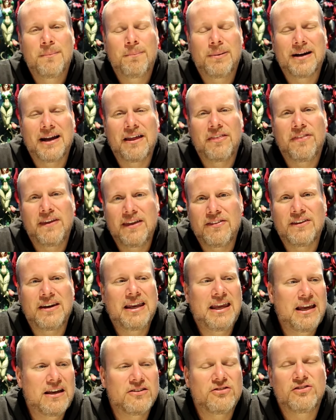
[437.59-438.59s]
but I think that
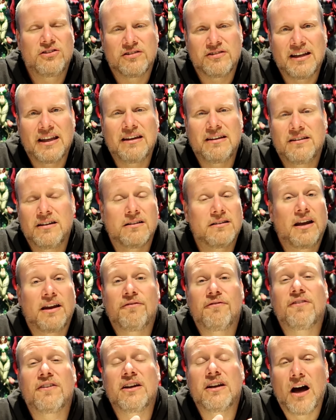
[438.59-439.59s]
he has just done
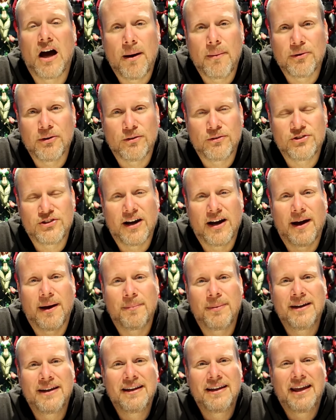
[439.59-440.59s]
a phenomenal
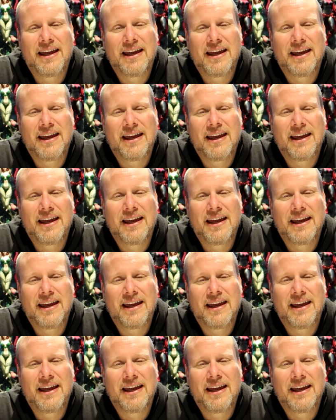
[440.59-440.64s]
job.